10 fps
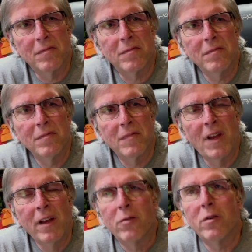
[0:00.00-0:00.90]

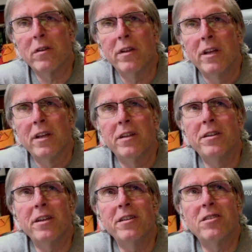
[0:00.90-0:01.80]
Mm-hmm. Well,
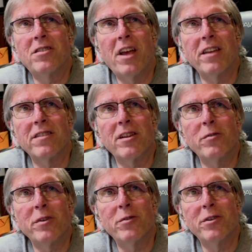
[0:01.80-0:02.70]
in the
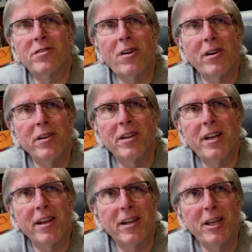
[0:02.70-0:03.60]
testing, we started
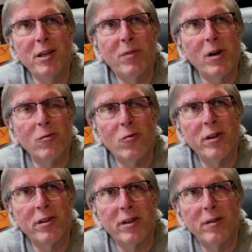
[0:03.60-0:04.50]
to kind of keep up
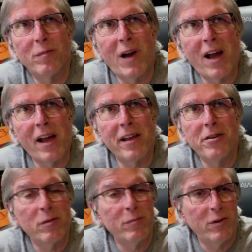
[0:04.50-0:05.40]
with it
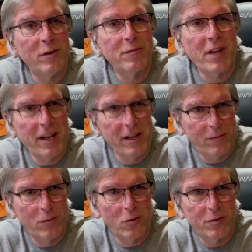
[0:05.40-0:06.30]
by number of
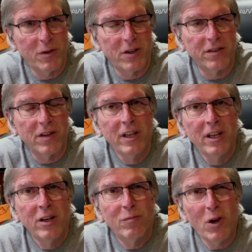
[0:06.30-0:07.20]
tankfuls, because
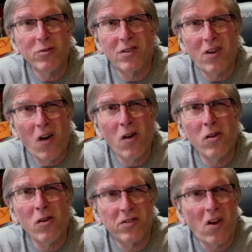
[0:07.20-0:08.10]
most
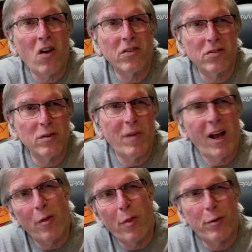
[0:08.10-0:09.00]
all saws are
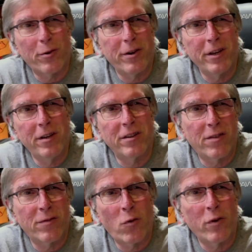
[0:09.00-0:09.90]
about 30
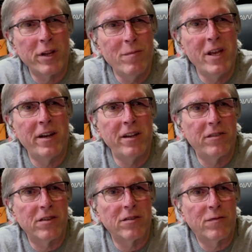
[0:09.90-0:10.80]
to 40
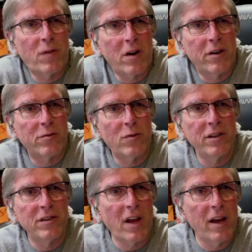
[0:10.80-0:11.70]
minutes as far as
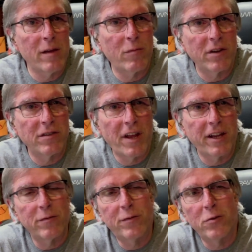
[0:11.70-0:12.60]
run time on a
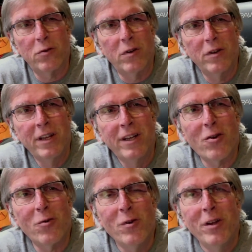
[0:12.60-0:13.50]
tank of fuel.
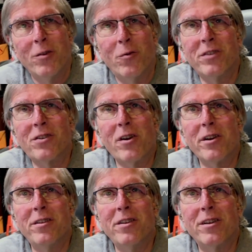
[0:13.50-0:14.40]
So we
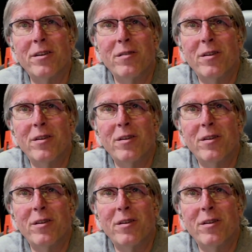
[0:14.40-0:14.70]
started